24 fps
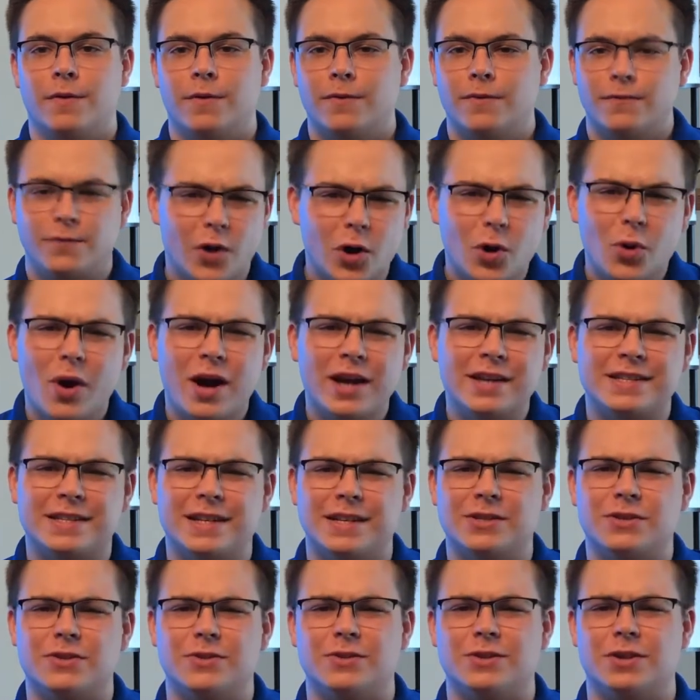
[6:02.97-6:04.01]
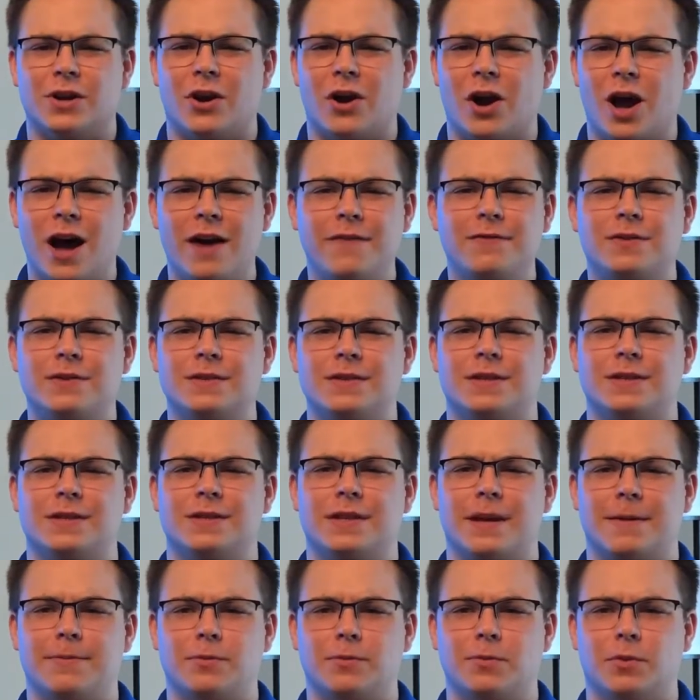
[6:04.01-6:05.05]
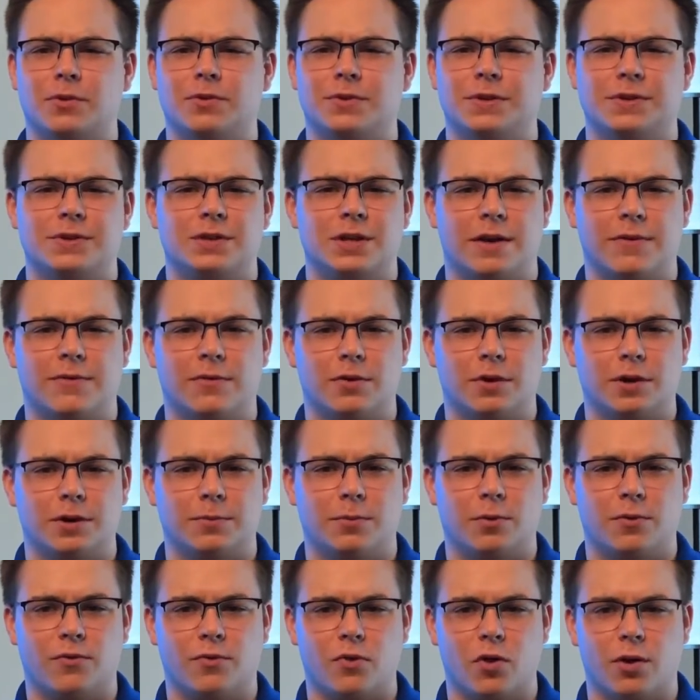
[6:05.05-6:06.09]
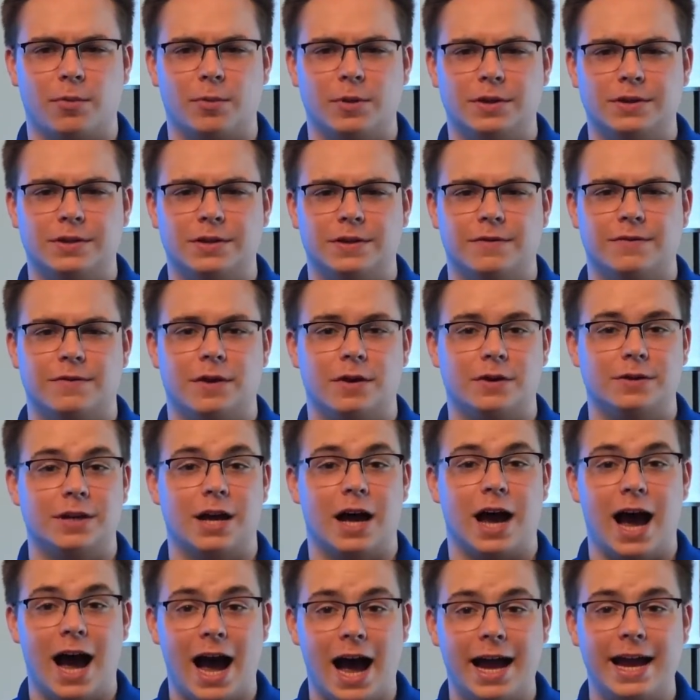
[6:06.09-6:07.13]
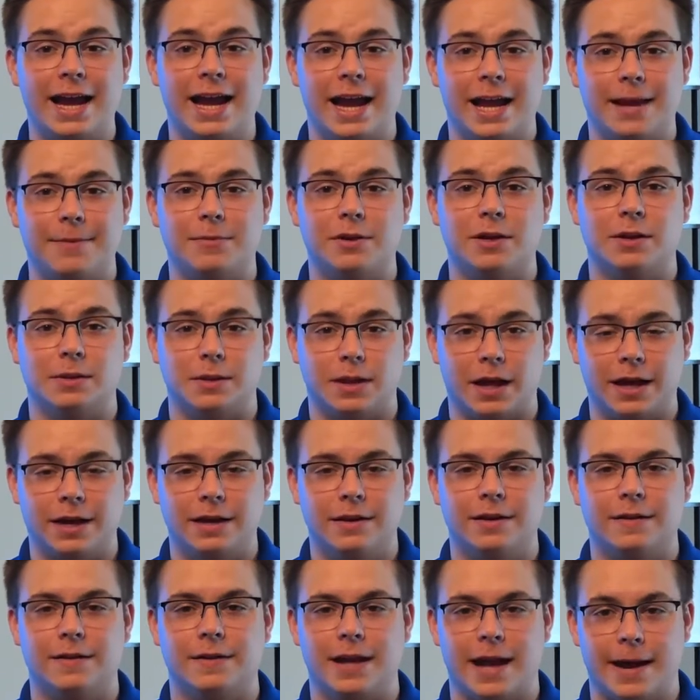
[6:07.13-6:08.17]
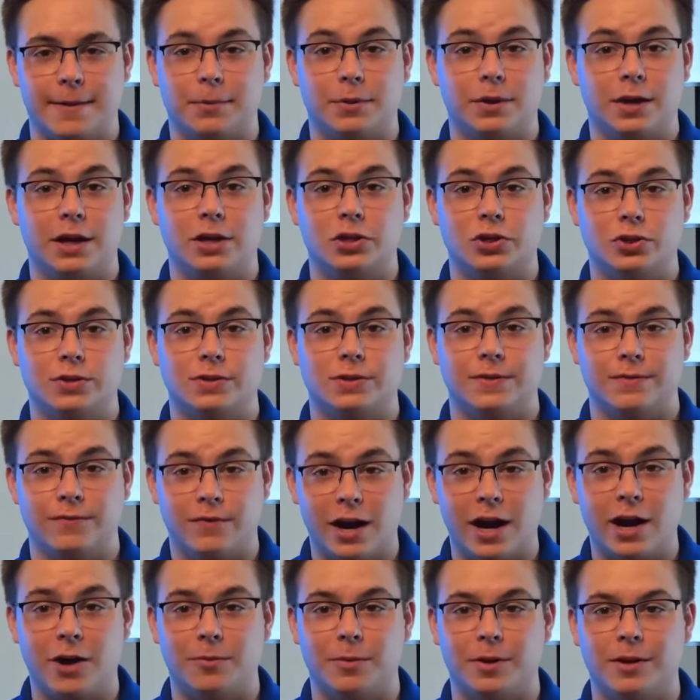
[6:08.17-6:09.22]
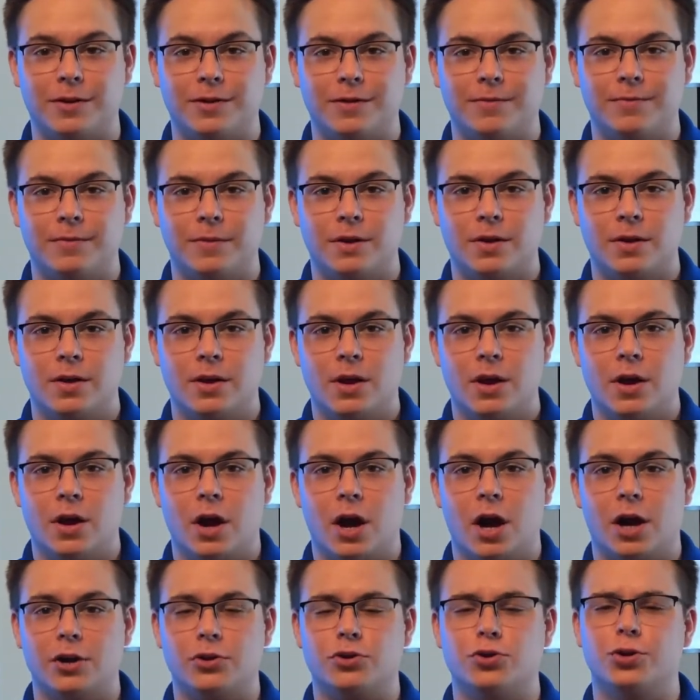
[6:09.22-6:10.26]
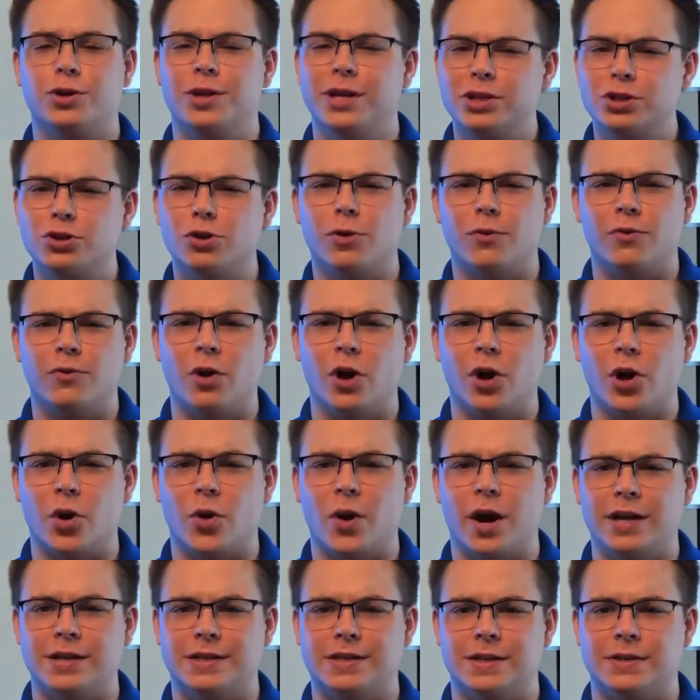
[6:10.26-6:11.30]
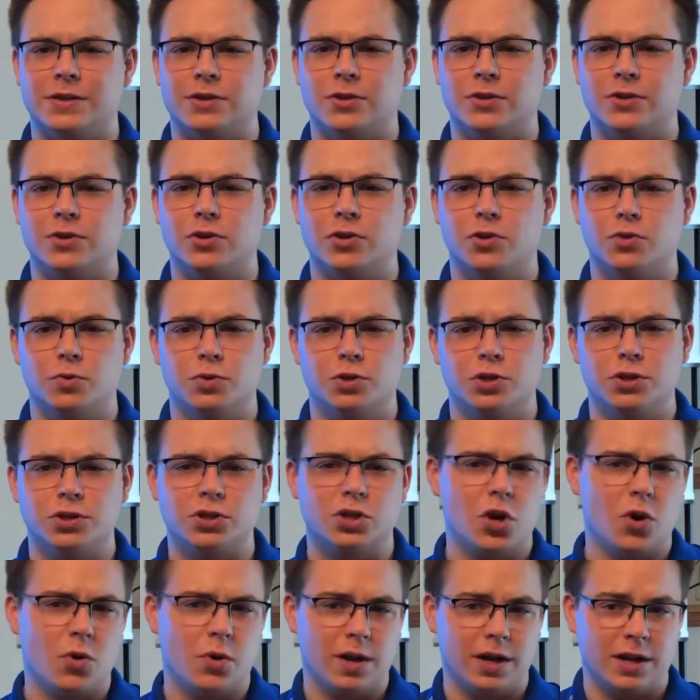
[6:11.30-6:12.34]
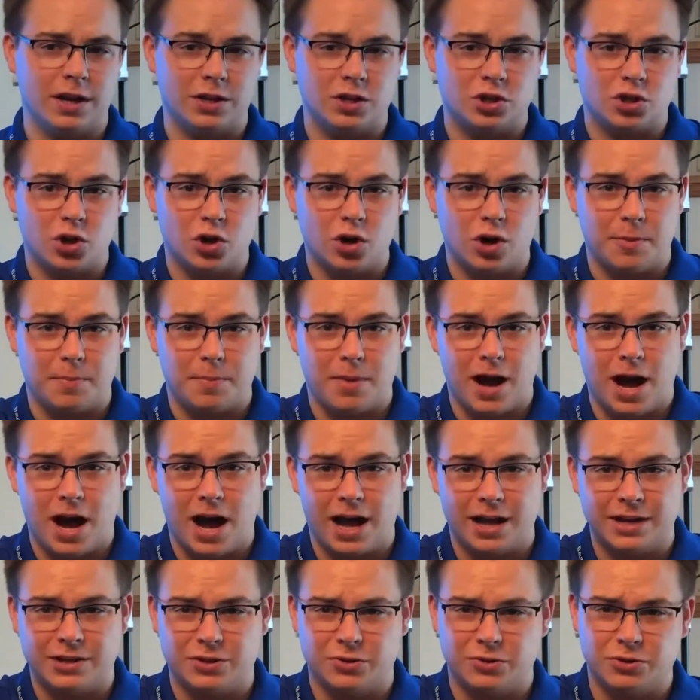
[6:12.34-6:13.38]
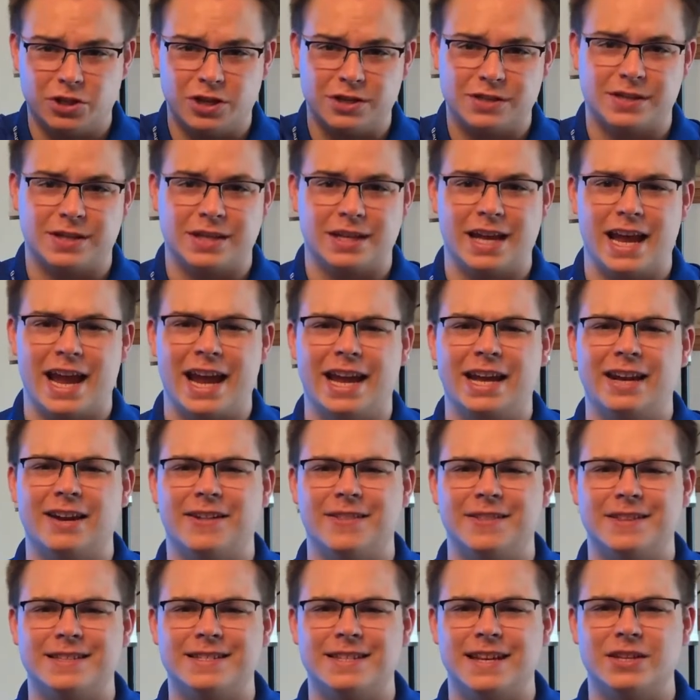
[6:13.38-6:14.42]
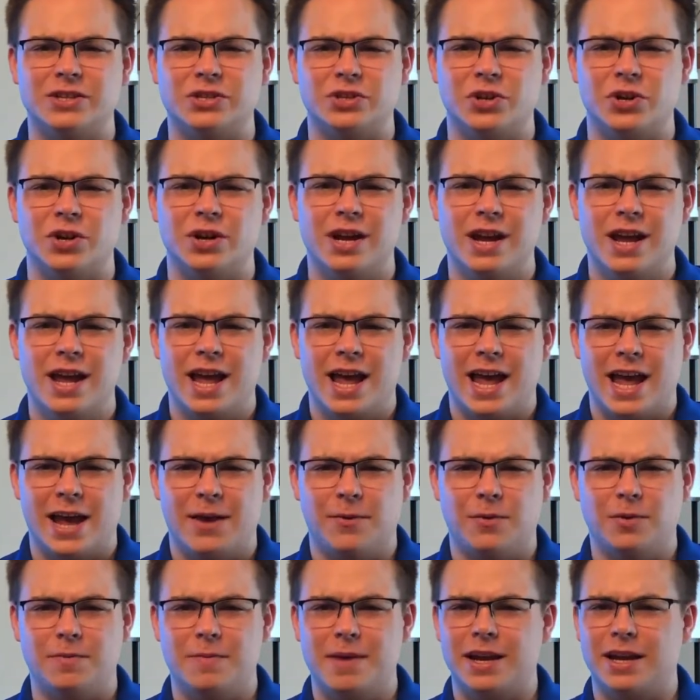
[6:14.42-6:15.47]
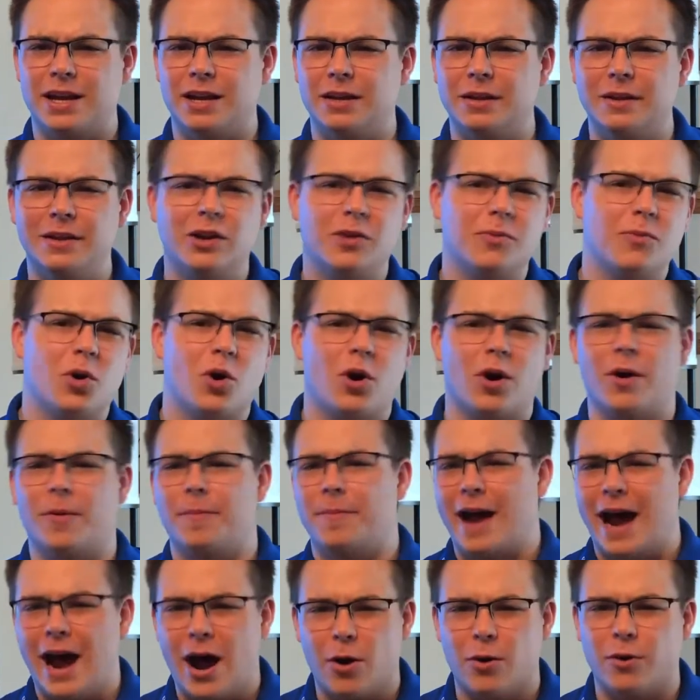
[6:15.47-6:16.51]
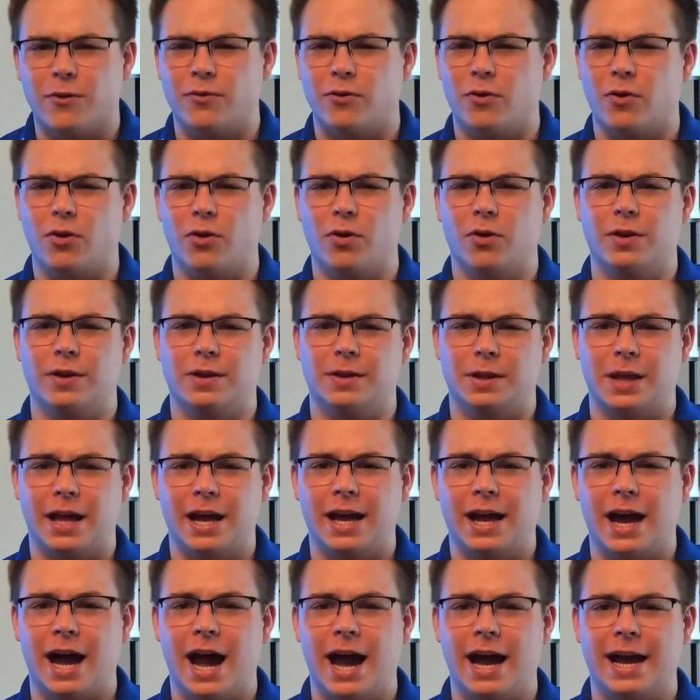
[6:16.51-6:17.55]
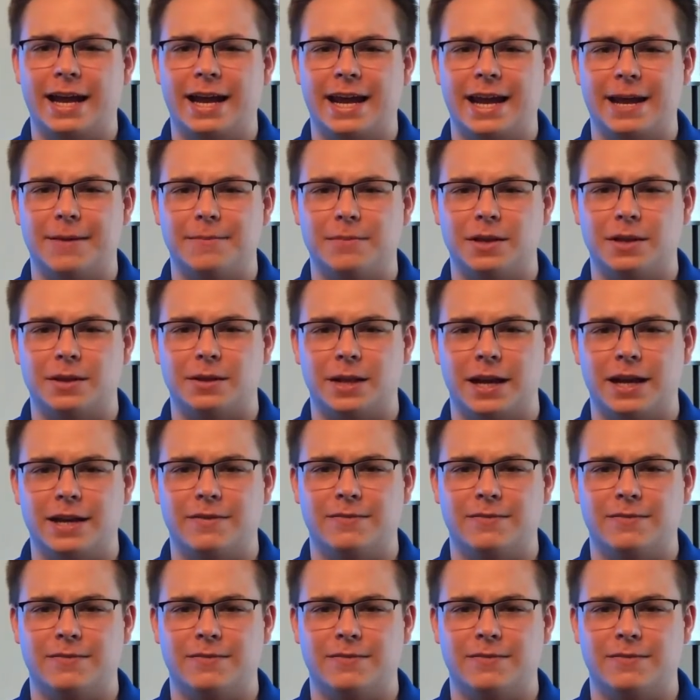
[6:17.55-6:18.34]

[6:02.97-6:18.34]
Photo eye sensors are often susceptible to suffering performance if there's a high ambient light in the application's environment. On a traditional photo eye sensor, you would just go in and turn a pot to adjust the gain on the sensor and would make it a little more powerful in high ambient light